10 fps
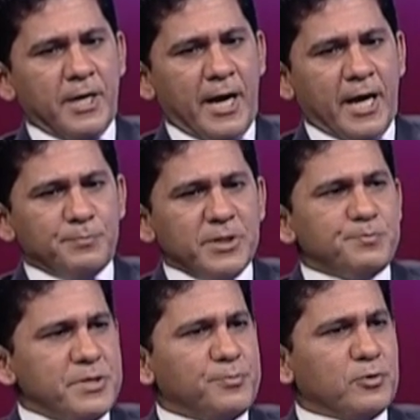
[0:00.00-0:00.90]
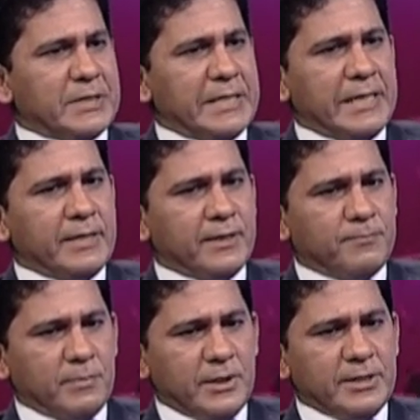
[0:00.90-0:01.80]
helping people
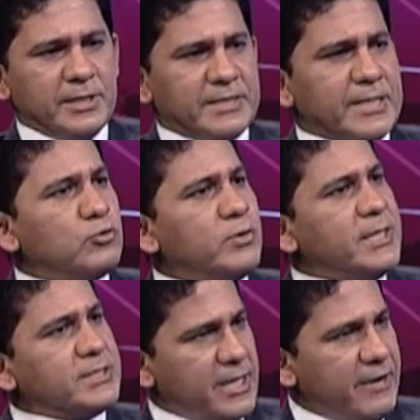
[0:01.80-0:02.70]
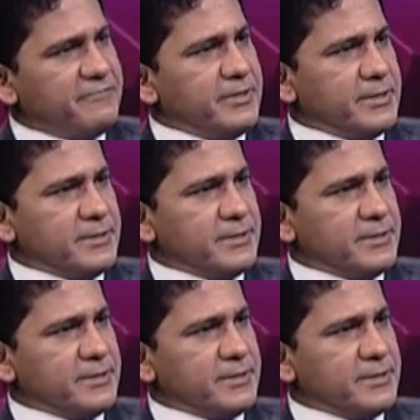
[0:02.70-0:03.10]
um, in their day-to-day affairs.